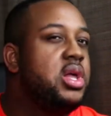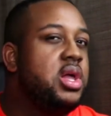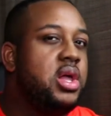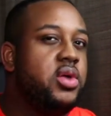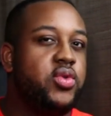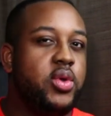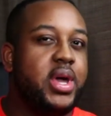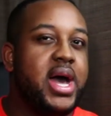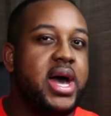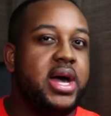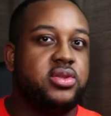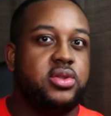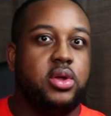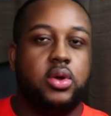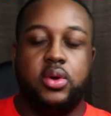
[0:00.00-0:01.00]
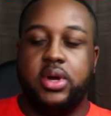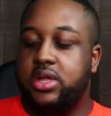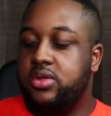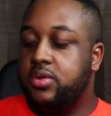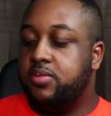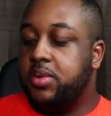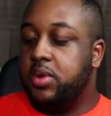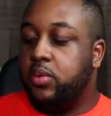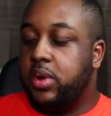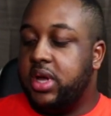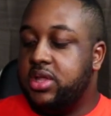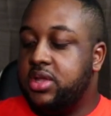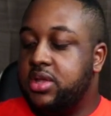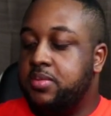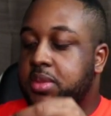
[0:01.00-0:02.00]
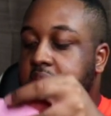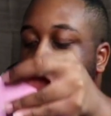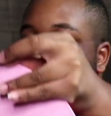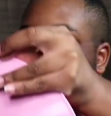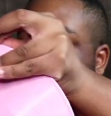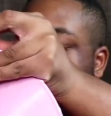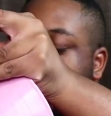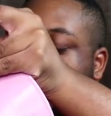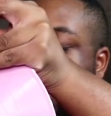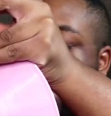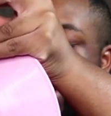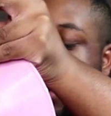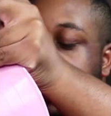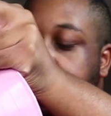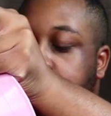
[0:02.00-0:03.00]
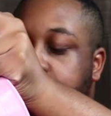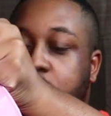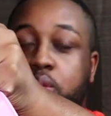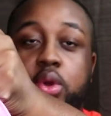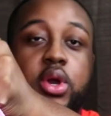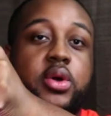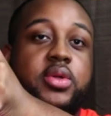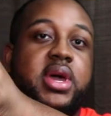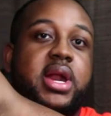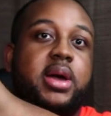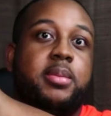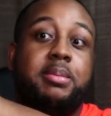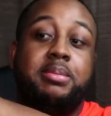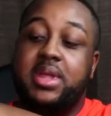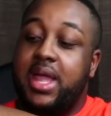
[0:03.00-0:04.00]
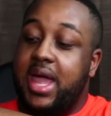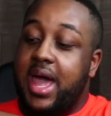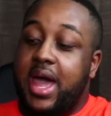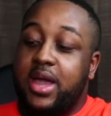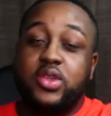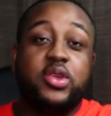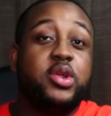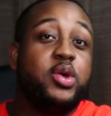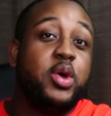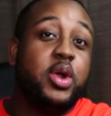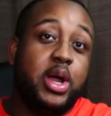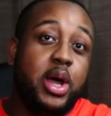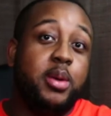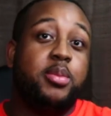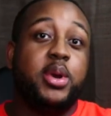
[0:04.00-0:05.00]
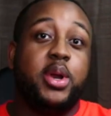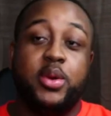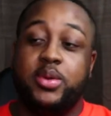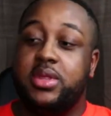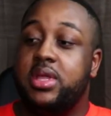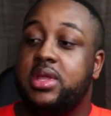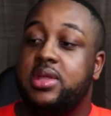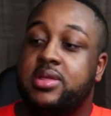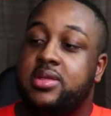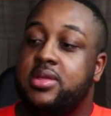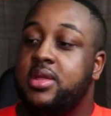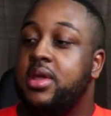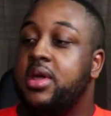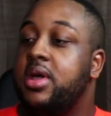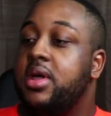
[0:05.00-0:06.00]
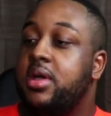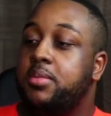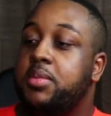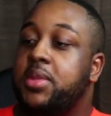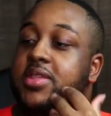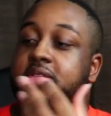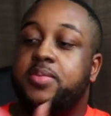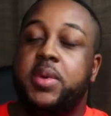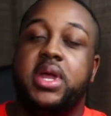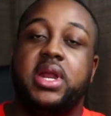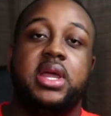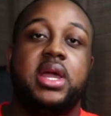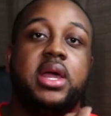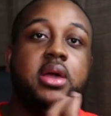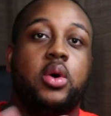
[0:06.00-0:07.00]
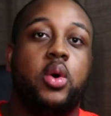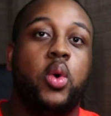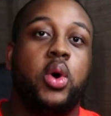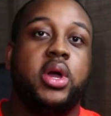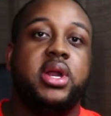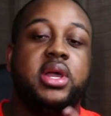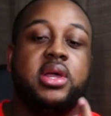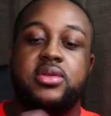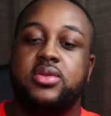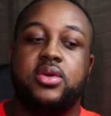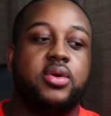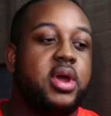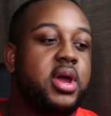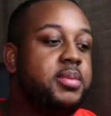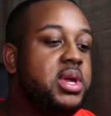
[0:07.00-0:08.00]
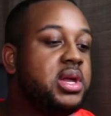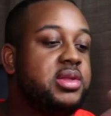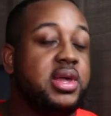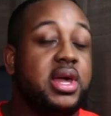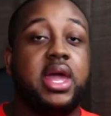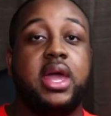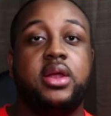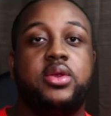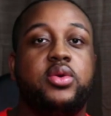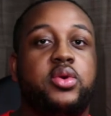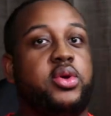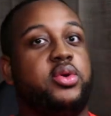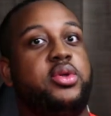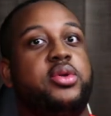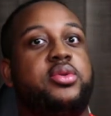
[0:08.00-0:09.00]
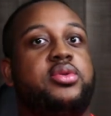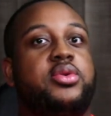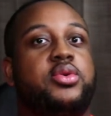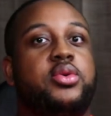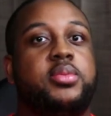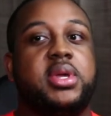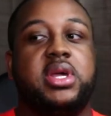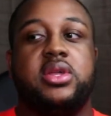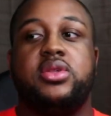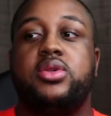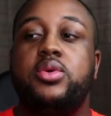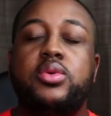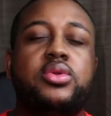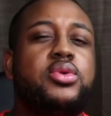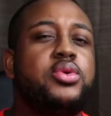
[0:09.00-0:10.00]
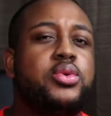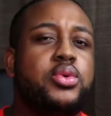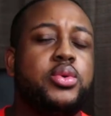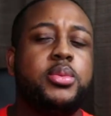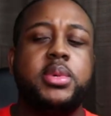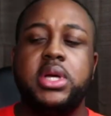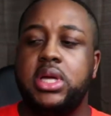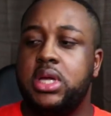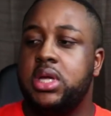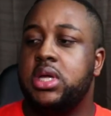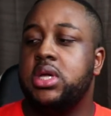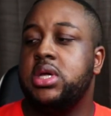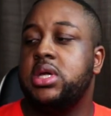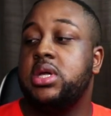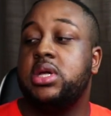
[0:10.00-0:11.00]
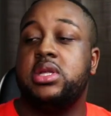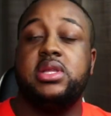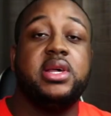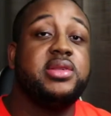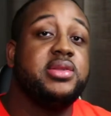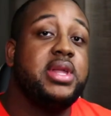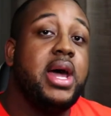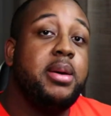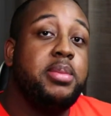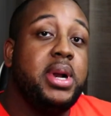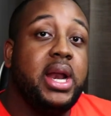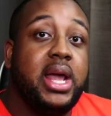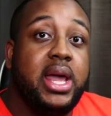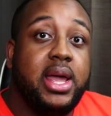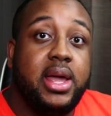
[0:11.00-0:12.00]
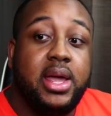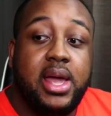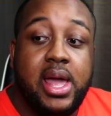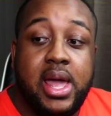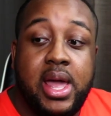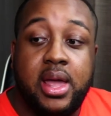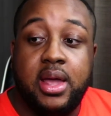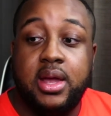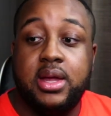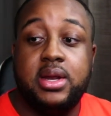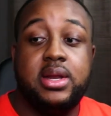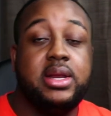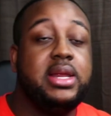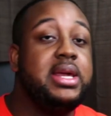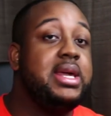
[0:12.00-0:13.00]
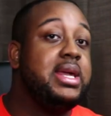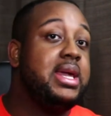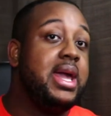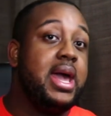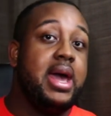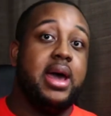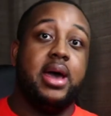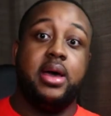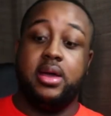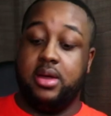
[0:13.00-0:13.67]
You guys know that you've been watching me for a while. You will know that I'm actually going to upload this, me spinning it, on Instagram, because I can't do it on YouTube because YouTube does not play. And yeah,